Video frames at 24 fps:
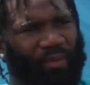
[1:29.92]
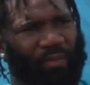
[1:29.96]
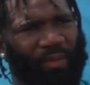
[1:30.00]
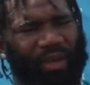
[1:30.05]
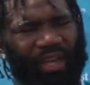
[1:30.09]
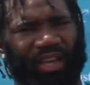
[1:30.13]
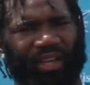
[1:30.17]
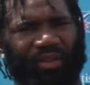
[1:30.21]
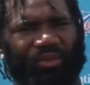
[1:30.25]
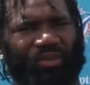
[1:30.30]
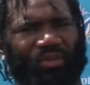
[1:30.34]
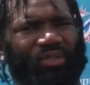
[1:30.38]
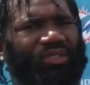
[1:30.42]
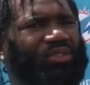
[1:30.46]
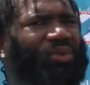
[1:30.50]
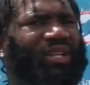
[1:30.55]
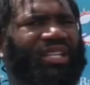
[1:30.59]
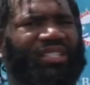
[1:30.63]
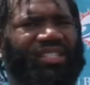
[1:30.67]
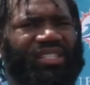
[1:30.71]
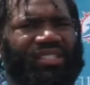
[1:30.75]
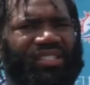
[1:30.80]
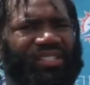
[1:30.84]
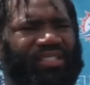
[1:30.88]
Man,
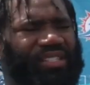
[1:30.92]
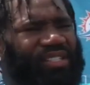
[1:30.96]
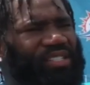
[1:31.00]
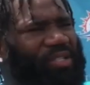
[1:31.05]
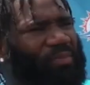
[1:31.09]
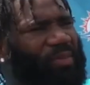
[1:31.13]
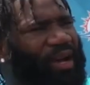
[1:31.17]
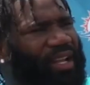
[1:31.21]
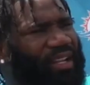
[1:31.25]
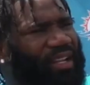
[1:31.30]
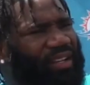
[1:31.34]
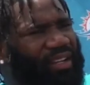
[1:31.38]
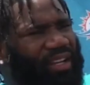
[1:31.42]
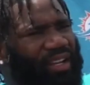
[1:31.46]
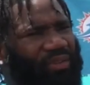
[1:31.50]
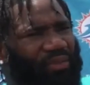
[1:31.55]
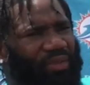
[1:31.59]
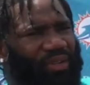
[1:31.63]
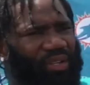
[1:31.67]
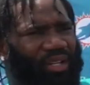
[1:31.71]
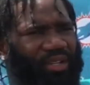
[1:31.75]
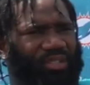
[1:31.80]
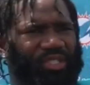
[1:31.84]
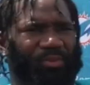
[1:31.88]
really just to see somebody
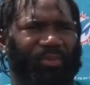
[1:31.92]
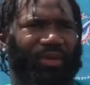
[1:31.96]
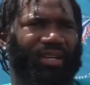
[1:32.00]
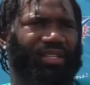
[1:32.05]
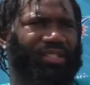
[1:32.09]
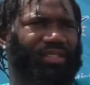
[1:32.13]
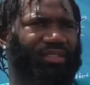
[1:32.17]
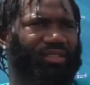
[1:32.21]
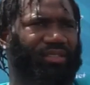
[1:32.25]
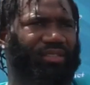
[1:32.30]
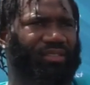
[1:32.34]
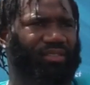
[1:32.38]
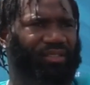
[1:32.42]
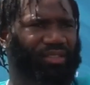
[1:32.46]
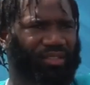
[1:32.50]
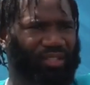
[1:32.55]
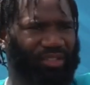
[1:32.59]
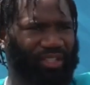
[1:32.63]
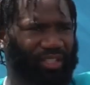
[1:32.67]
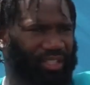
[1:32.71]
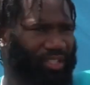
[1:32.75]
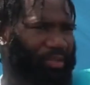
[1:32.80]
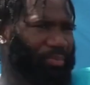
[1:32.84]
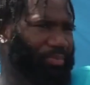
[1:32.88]
different, you know, especially
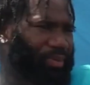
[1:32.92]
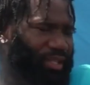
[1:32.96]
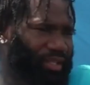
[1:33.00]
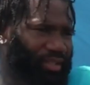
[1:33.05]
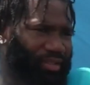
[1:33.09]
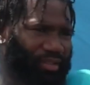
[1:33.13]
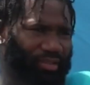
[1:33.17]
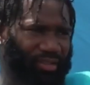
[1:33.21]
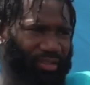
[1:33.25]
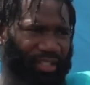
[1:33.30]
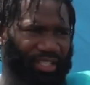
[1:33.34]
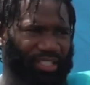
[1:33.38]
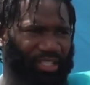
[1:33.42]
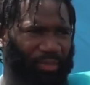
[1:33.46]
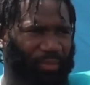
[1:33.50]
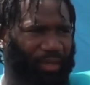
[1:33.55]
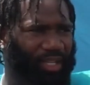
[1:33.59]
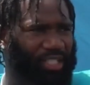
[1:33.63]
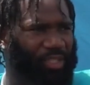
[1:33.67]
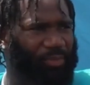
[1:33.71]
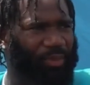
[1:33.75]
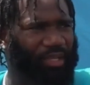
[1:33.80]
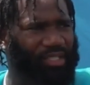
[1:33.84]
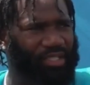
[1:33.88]
you get to compete against the
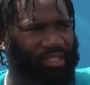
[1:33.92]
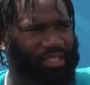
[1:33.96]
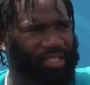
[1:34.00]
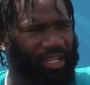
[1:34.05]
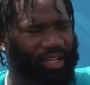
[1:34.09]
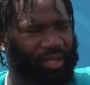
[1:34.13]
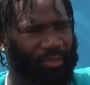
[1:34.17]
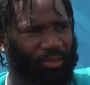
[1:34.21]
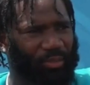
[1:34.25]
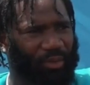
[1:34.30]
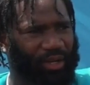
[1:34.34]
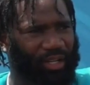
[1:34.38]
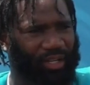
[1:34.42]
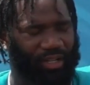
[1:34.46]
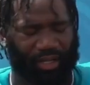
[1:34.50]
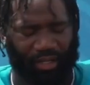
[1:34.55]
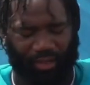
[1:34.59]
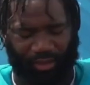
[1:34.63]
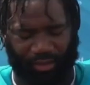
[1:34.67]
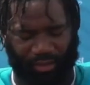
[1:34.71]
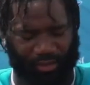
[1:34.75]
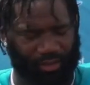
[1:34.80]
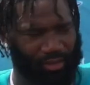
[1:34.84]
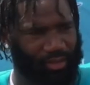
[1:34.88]
best, especially Tom Brady.
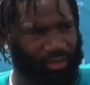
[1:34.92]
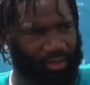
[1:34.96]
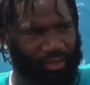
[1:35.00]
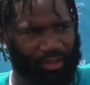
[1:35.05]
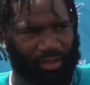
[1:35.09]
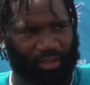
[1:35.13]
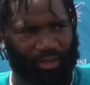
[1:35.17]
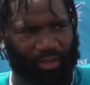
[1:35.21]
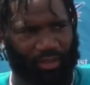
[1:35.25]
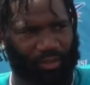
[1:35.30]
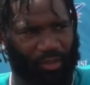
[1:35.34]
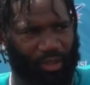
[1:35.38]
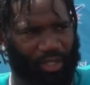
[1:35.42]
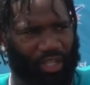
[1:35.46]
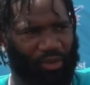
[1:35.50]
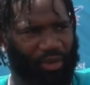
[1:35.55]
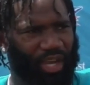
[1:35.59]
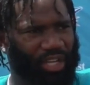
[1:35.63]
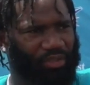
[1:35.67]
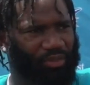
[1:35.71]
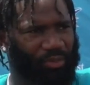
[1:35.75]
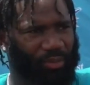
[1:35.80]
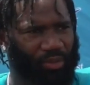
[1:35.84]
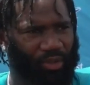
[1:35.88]
Like, what can
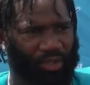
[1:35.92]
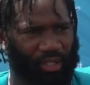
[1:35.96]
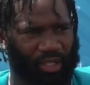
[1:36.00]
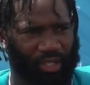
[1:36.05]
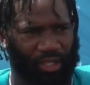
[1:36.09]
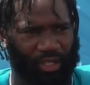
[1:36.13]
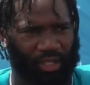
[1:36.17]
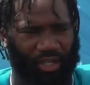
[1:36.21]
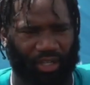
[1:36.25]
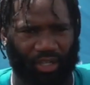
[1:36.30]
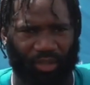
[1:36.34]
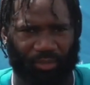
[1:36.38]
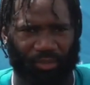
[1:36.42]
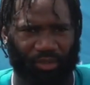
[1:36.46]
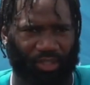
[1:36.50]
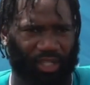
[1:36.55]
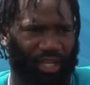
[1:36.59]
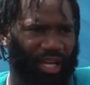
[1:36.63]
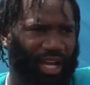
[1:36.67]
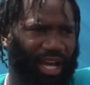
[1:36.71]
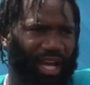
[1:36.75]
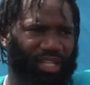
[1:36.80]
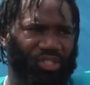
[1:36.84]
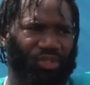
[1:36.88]
you ask for more? You know,
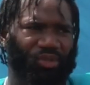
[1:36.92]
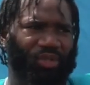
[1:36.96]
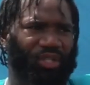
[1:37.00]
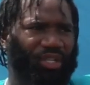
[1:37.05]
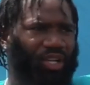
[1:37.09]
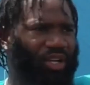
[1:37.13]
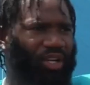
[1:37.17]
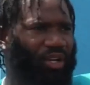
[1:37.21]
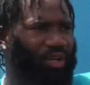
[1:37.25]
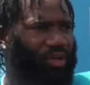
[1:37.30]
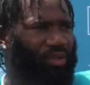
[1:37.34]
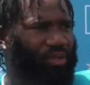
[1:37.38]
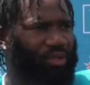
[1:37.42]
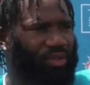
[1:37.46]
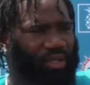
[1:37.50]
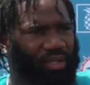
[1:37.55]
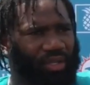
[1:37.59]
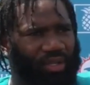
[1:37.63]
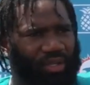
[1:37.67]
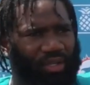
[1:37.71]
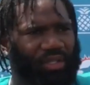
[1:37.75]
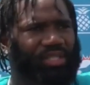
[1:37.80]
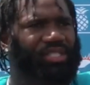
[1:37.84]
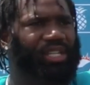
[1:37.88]
the guys, Julio,
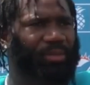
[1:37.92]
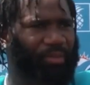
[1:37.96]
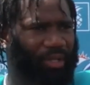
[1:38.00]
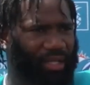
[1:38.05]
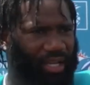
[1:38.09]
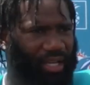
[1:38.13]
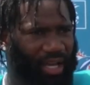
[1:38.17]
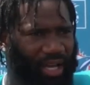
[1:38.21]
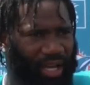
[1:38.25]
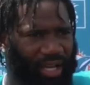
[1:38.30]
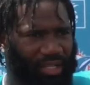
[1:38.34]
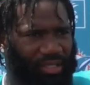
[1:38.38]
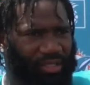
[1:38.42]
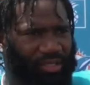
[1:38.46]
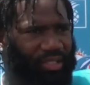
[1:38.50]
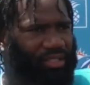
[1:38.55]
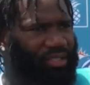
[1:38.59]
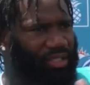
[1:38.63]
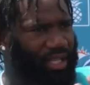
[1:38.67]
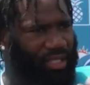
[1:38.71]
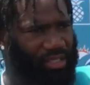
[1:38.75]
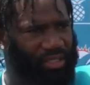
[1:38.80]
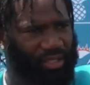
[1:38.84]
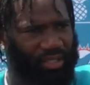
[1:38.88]
some of the guys
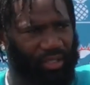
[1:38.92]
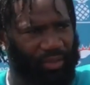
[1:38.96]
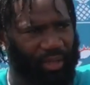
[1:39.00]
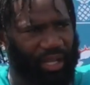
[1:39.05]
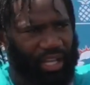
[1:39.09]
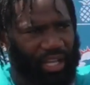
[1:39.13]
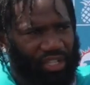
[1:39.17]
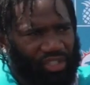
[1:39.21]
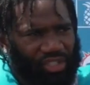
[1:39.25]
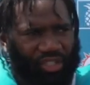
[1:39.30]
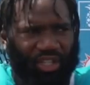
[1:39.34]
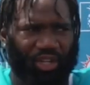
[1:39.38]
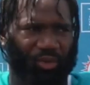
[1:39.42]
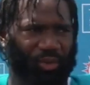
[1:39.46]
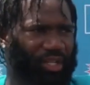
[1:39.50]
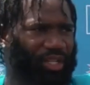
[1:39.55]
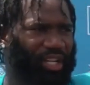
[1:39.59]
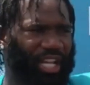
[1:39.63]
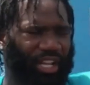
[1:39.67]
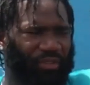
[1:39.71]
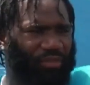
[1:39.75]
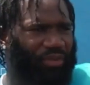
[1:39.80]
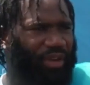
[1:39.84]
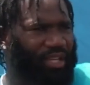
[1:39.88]
that's uh, injured, though, we
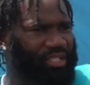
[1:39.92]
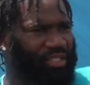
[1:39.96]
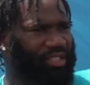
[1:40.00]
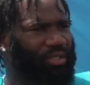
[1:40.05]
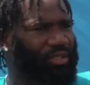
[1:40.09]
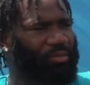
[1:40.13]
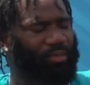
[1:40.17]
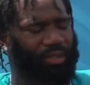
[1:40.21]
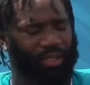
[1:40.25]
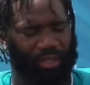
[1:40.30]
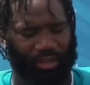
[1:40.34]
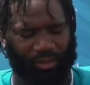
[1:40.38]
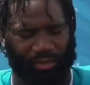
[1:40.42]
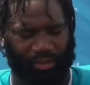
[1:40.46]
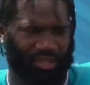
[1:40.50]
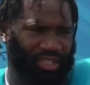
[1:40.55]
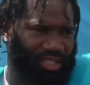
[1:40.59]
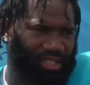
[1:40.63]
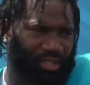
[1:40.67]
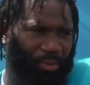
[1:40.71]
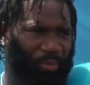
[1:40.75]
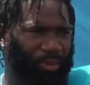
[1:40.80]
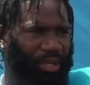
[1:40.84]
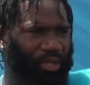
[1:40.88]
didn't face them, but
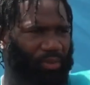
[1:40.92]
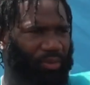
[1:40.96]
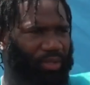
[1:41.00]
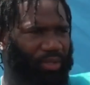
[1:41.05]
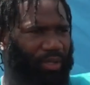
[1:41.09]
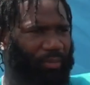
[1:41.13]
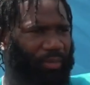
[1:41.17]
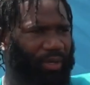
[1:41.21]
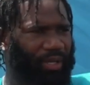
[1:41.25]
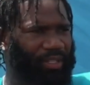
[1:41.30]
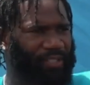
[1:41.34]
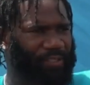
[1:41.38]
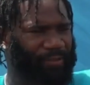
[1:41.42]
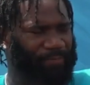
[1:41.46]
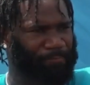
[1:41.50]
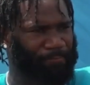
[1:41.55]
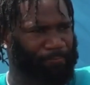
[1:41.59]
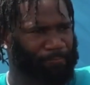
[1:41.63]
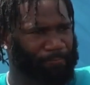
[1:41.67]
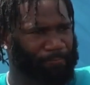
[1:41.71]
just competing with the best.